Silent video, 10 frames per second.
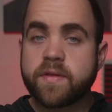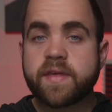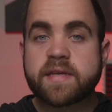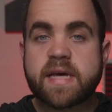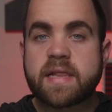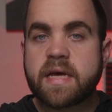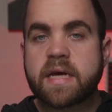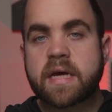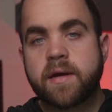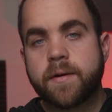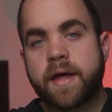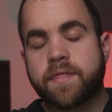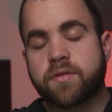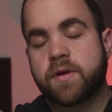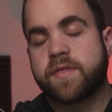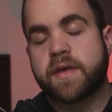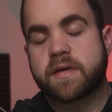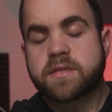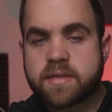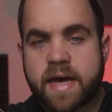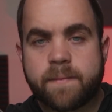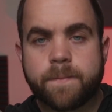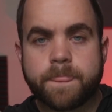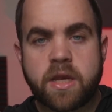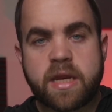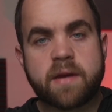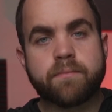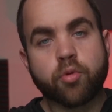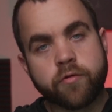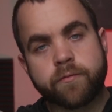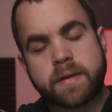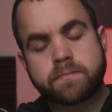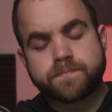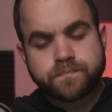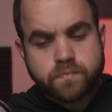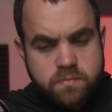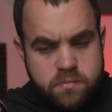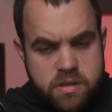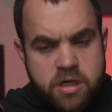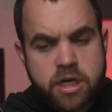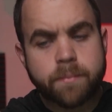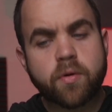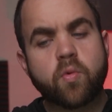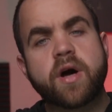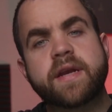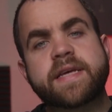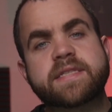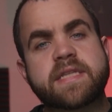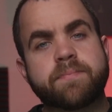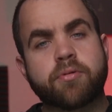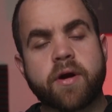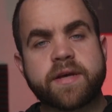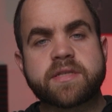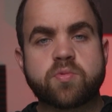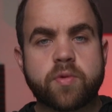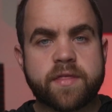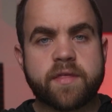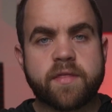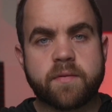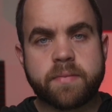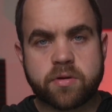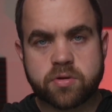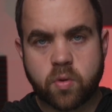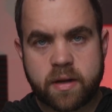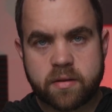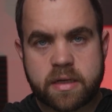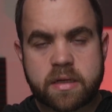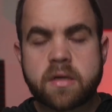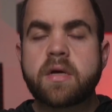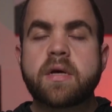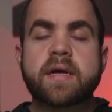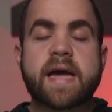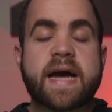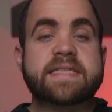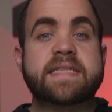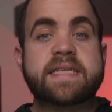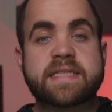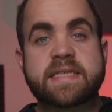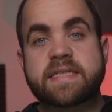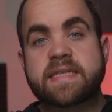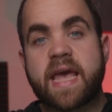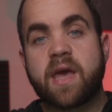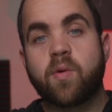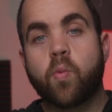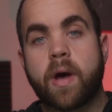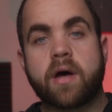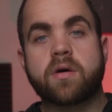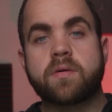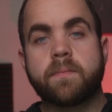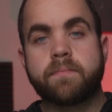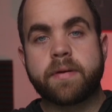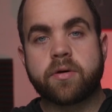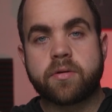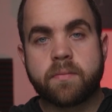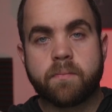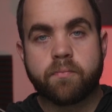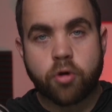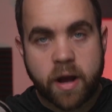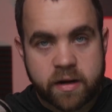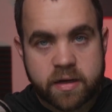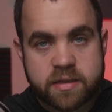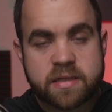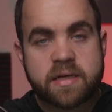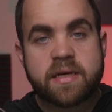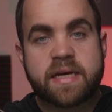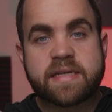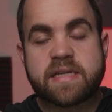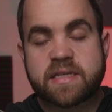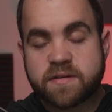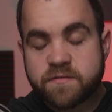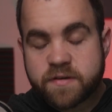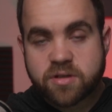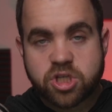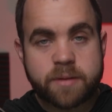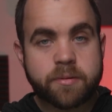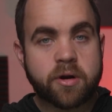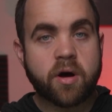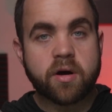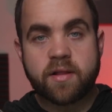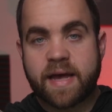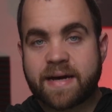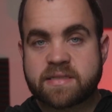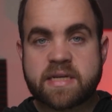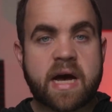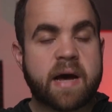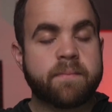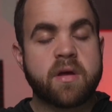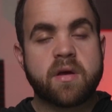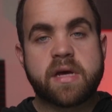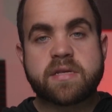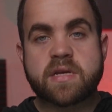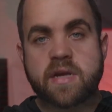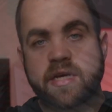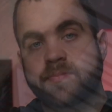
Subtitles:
things I like and 3 things that need improvement. Number 1 is the price with the build quality. Guys, this is a well-built product. It doesn't feel cheap at all. Glass top. It's a nice